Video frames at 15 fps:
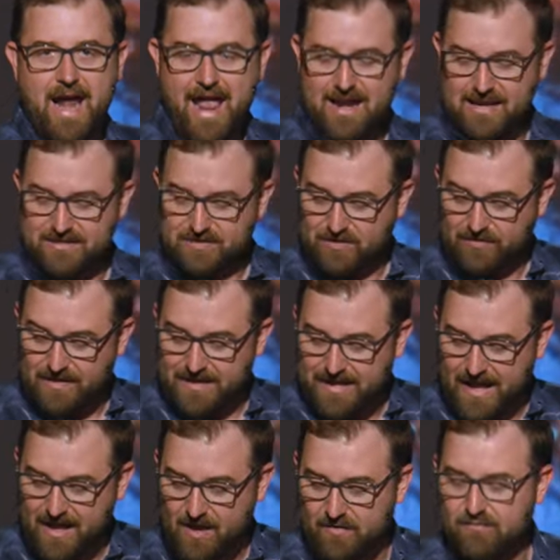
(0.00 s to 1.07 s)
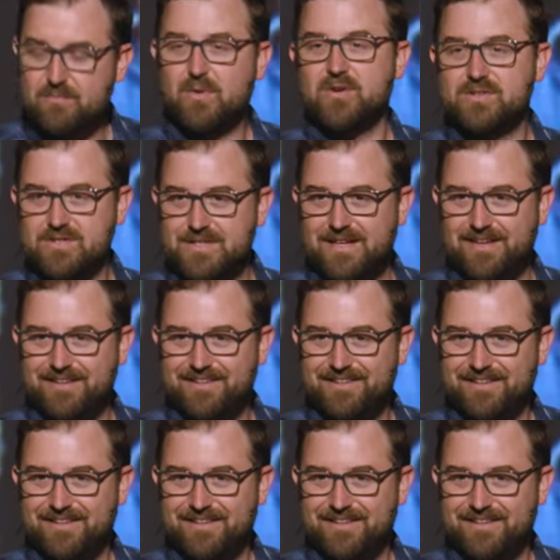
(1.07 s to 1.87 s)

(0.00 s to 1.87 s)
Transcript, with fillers: and it's the gate of mercy.